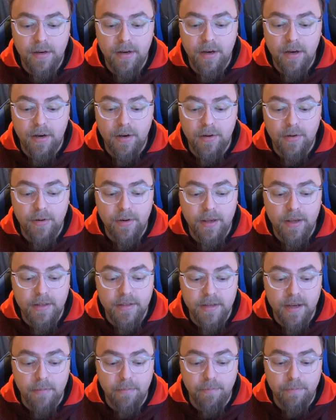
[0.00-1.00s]

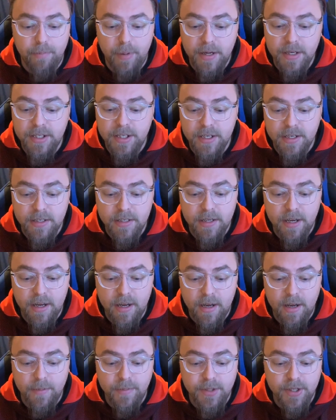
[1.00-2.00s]
it's a budget
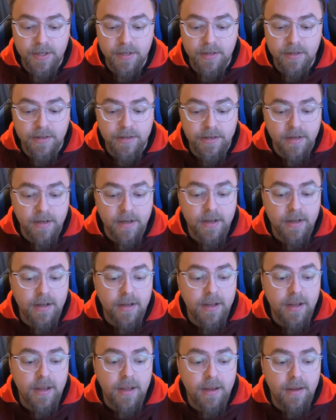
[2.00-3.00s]
option.
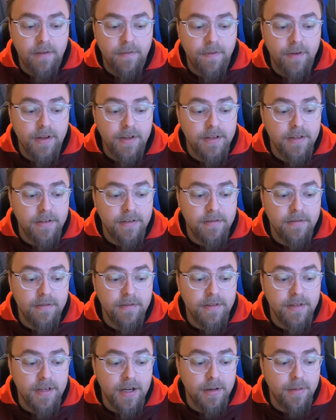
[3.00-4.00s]
If it
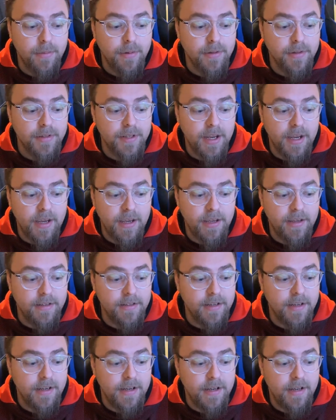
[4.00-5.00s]
doubles
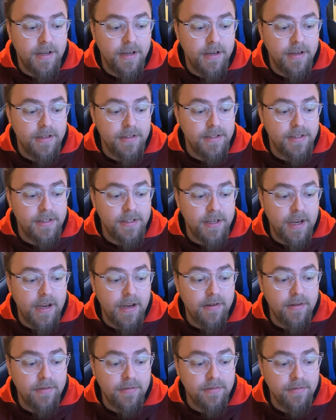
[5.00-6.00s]
as a
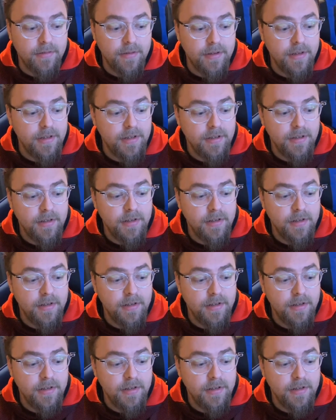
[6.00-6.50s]
sound,